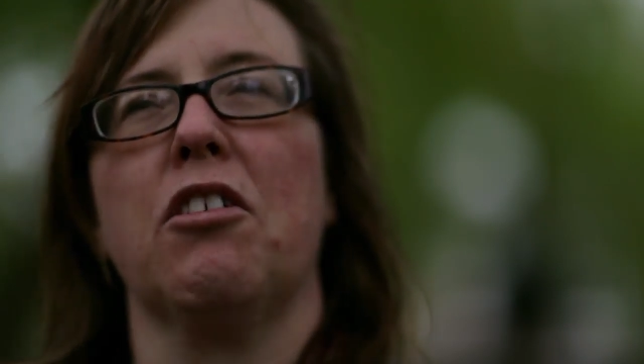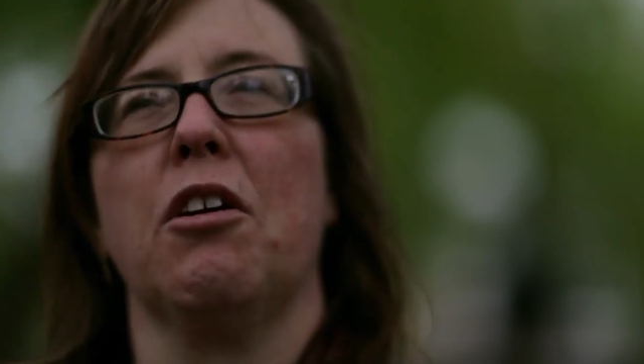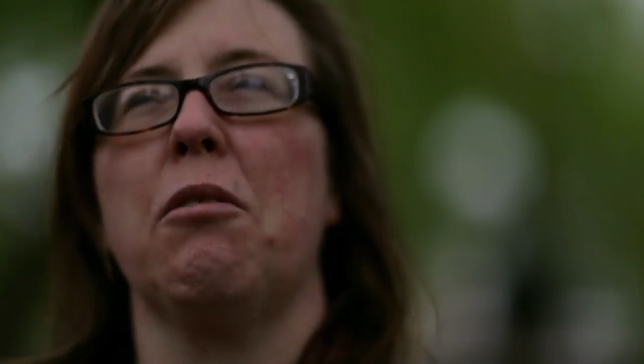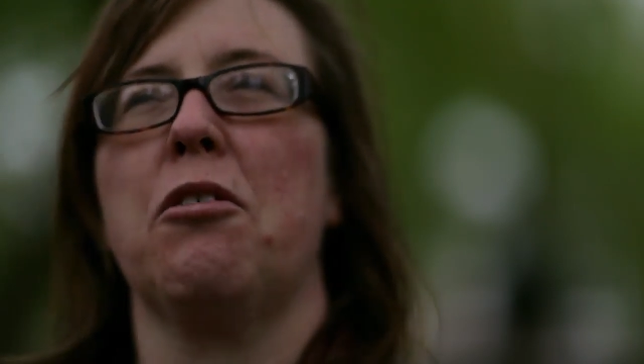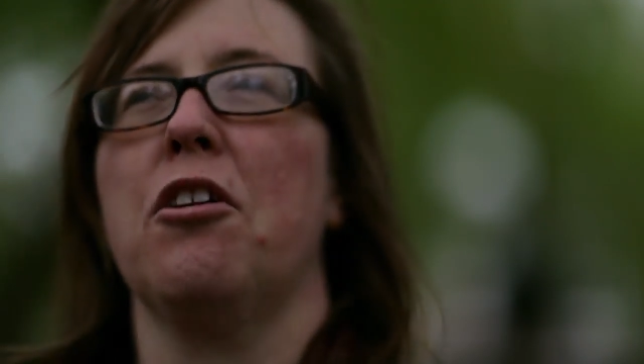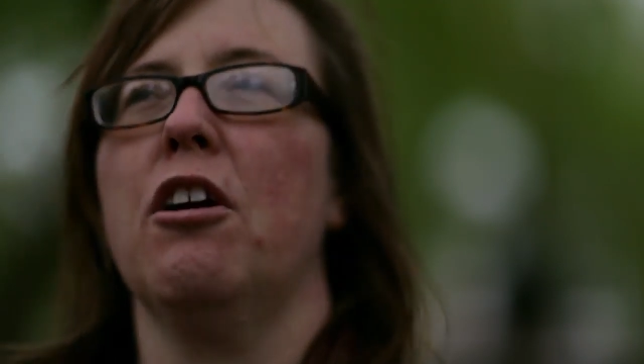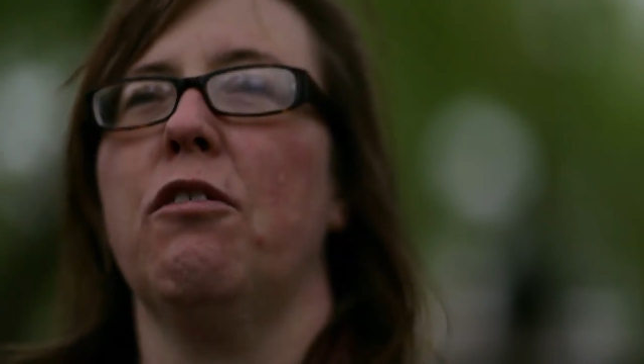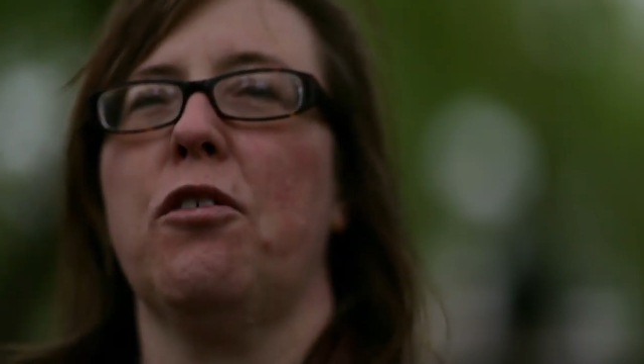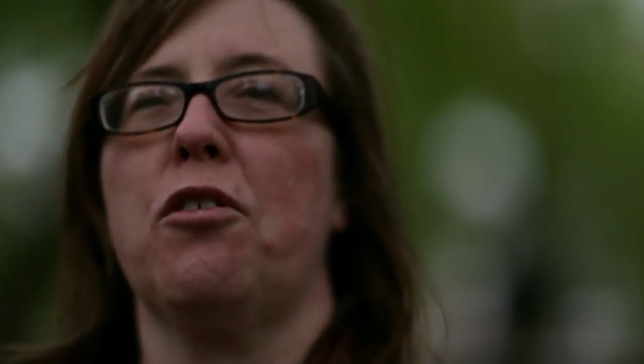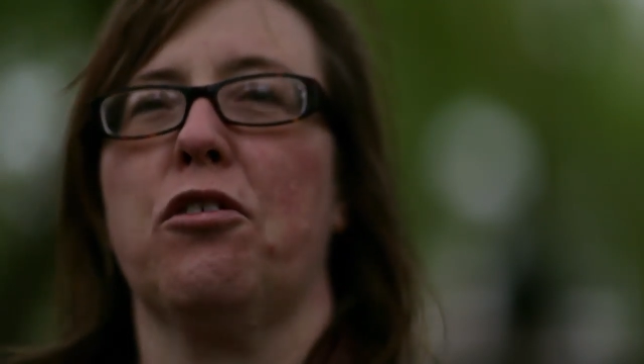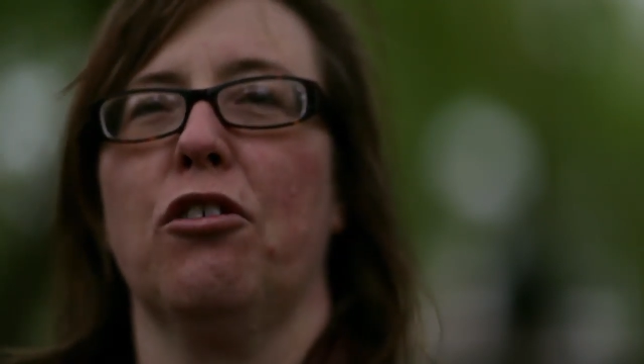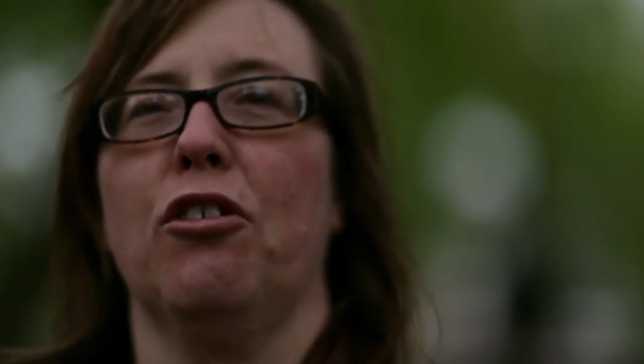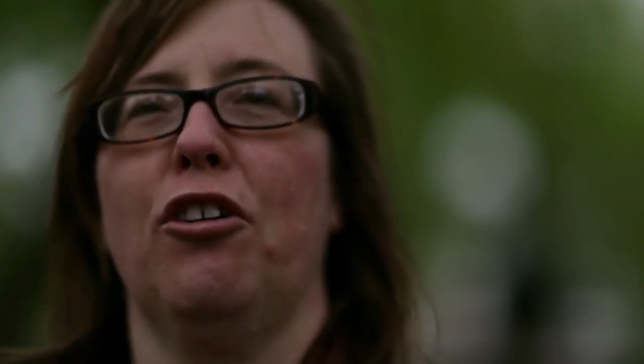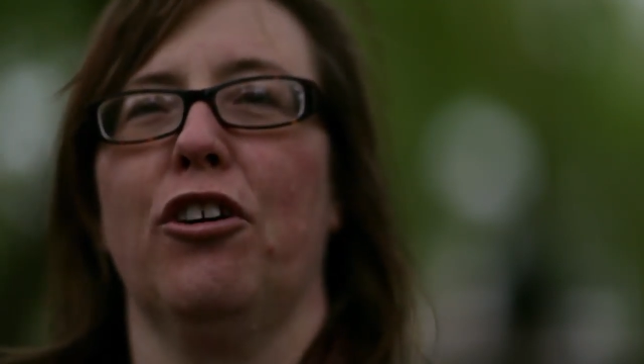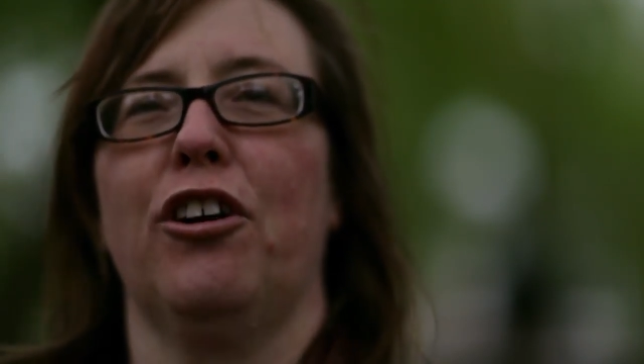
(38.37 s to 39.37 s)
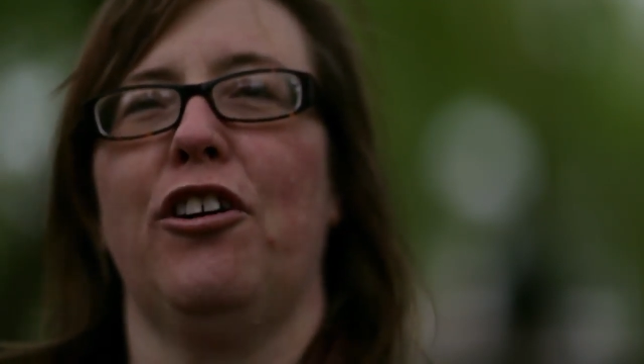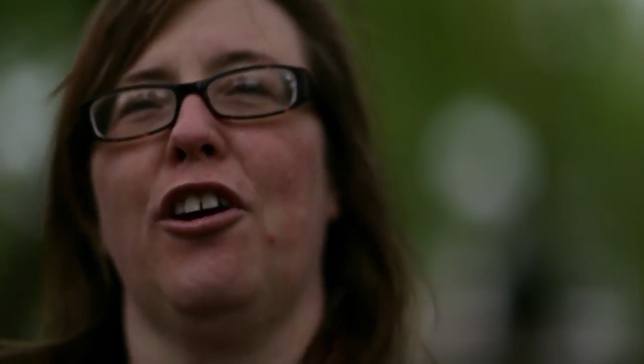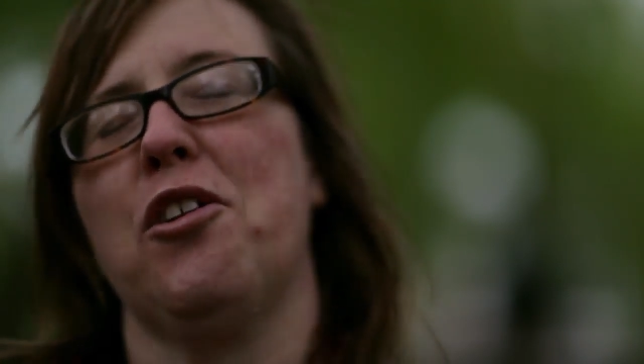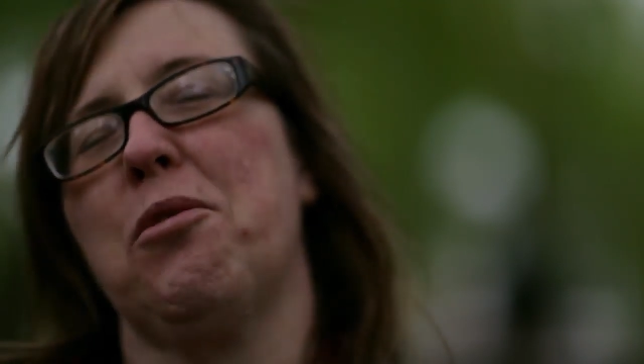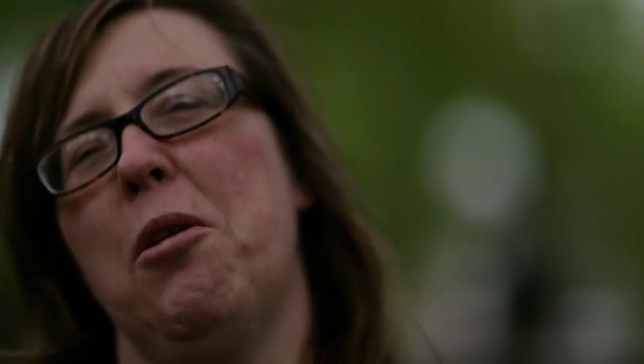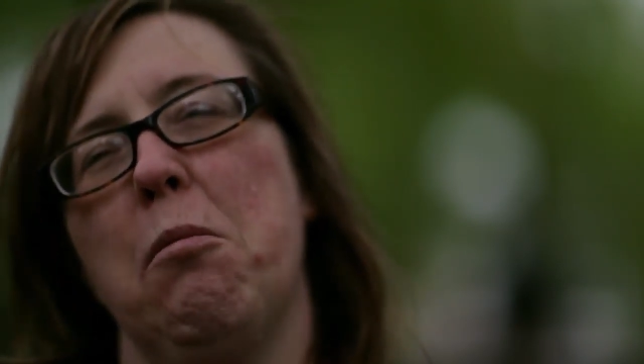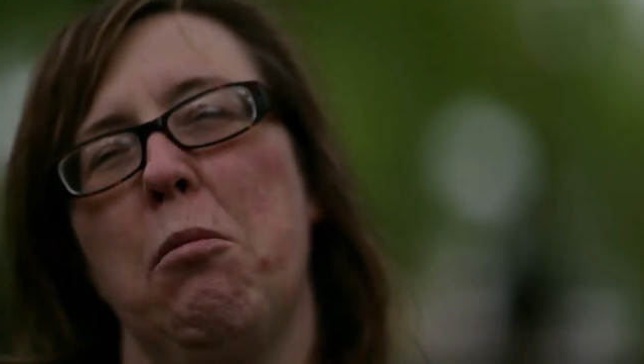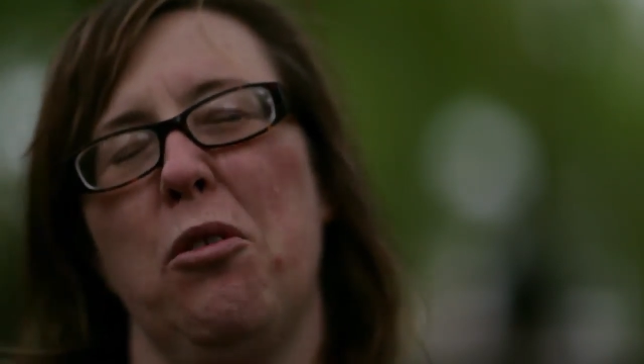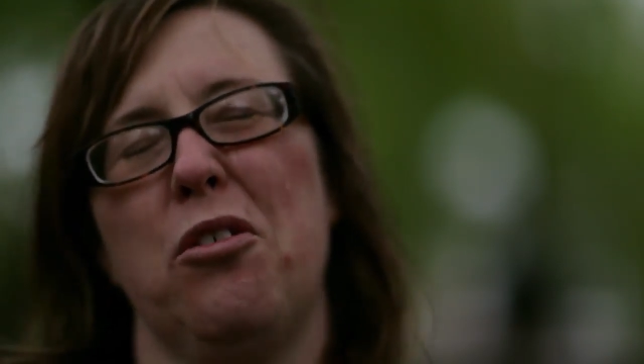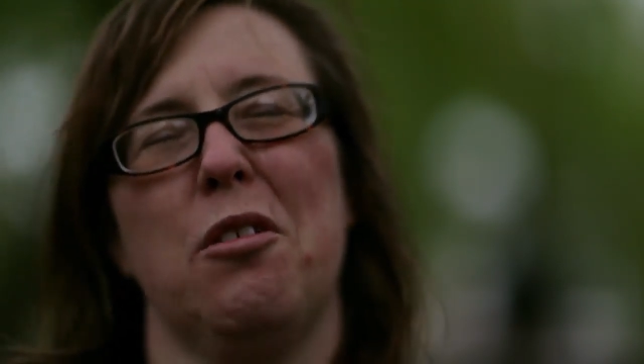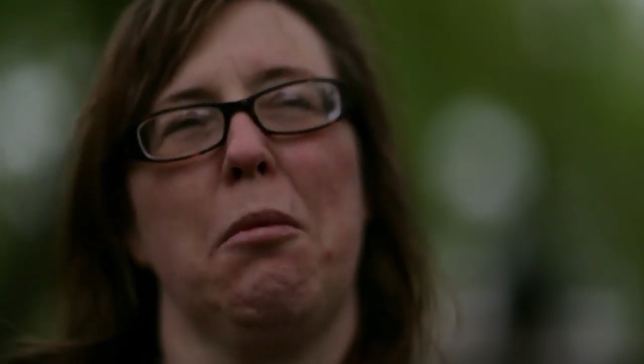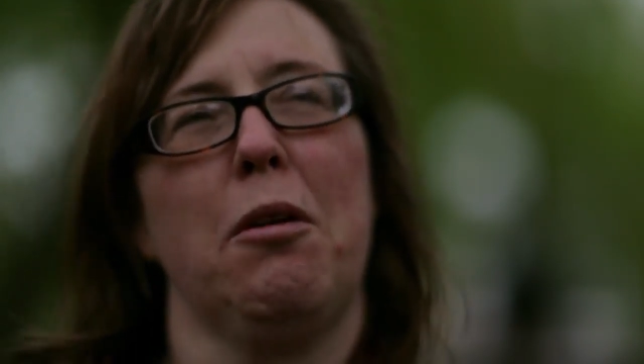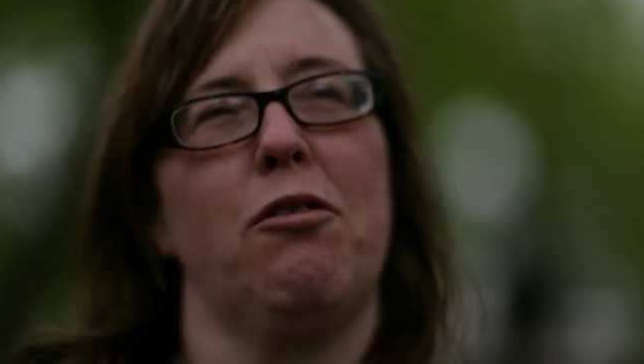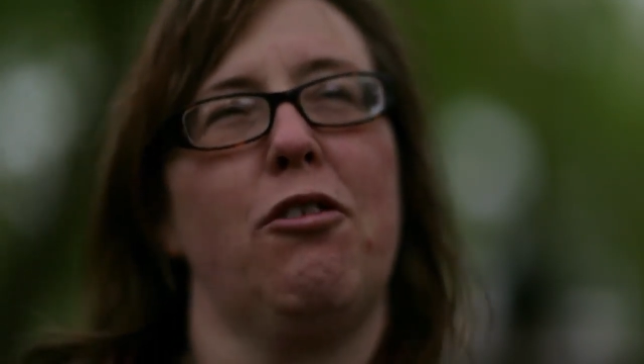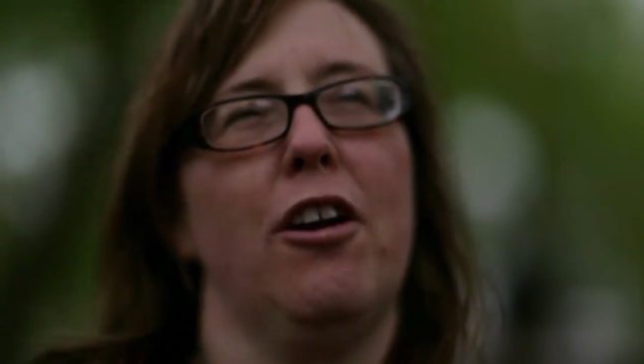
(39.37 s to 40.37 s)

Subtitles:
because I was there for so long, and that's where most